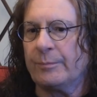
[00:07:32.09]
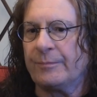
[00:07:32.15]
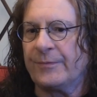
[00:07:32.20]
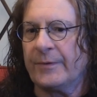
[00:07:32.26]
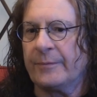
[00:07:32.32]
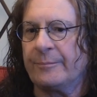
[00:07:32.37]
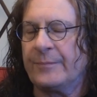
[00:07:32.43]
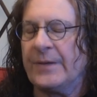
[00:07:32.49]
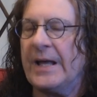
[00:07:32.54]

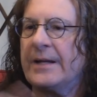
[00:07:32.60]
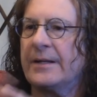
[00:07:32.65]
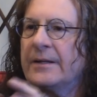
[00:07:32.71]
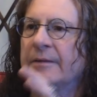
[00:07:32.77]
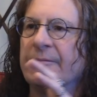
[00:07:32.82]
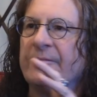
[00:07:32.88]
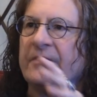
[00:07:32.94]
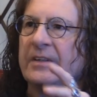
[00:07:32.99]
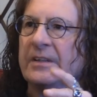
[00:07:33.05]
for
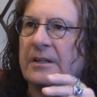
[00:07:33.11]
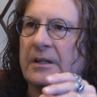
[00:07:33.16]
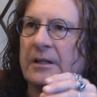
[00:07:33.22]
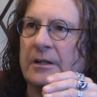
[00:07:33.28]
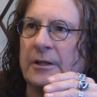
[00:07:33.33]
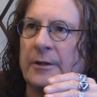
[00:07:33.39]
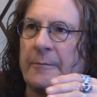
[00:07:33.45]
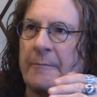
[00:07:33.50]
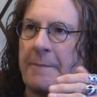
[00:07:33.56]
better
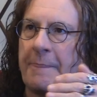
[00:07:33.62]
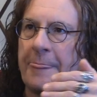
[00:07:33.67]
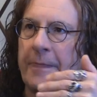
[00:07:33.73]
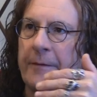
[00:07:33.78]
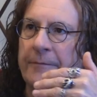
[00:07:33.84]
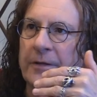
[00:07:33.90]
um,